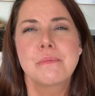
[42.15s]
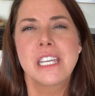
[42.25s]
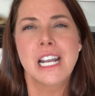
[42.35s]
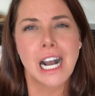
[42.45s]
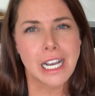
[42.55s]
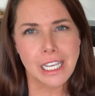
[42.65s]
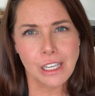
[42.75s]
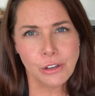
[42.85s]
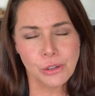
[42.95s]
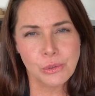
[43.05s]

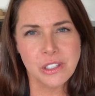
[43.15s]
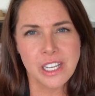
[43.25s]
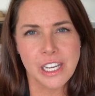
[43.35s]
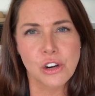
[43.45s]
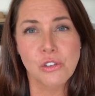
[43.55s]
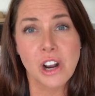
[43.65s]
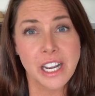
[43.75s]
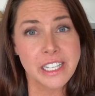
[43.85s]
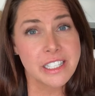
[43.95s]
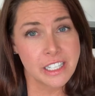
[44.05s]
Miyagi, who was a
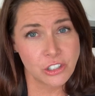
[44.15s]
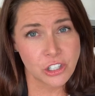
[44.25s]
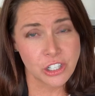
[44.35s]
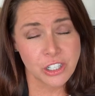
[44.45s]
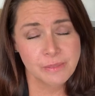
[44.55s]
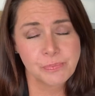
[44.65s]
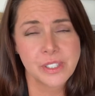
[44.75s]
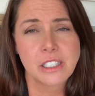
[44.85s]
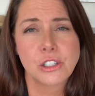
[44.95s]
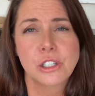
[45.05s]
karate teacher,
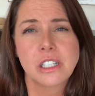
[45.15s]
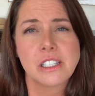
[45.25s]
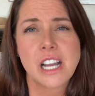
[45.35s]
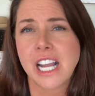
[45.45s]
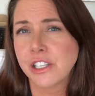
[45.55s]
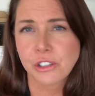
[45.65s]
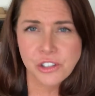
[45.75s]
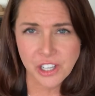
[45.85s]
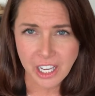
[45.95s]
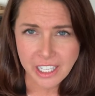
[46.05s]
took
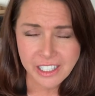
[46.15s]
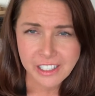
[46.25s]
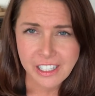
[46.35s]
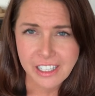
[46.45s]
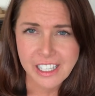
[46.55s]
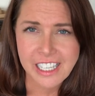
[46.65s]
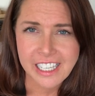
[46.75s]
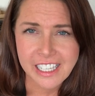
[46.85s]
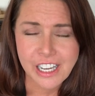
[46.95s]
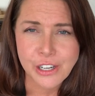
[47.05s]
Daniel-san, a young
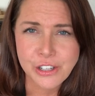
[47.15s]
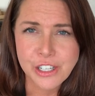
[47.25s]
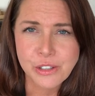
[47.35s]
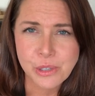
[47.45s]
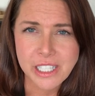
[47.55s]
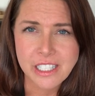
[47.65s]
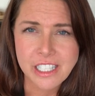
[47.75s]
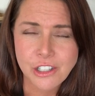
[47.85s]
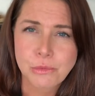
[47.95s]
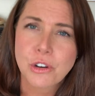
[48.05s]
kid, under his wing to
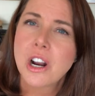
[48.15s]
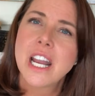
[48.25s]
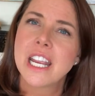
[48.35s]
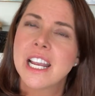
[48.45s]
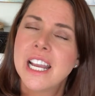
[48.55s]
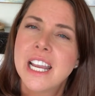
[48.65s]
teach him karate.